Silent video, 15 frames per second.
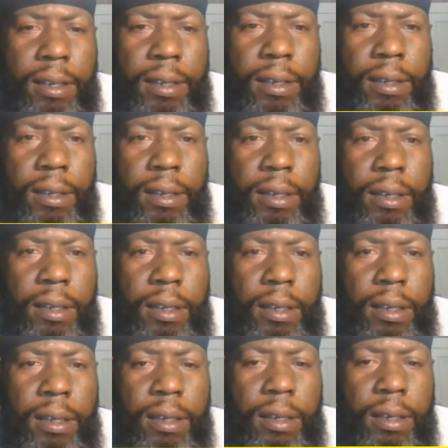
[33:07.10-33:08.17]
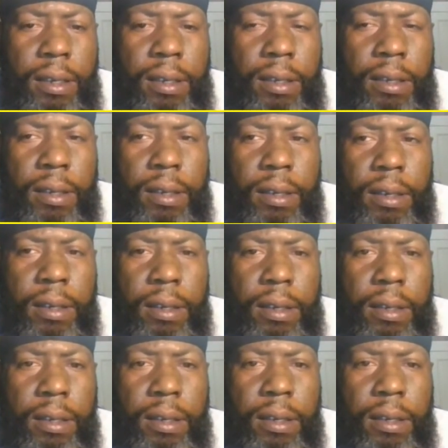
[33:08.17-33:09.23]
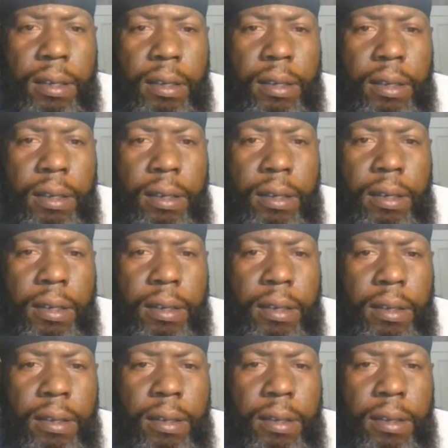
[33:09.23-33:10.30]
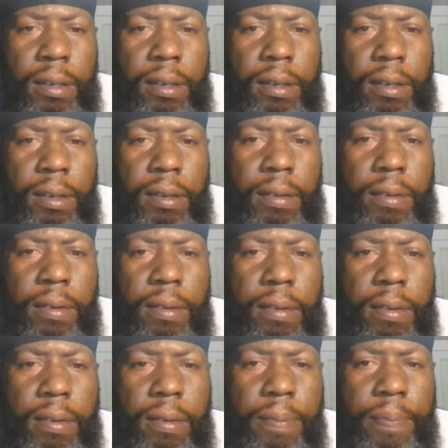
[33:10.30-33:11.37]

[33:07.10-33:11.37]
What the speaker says: No one is speaking in this clip.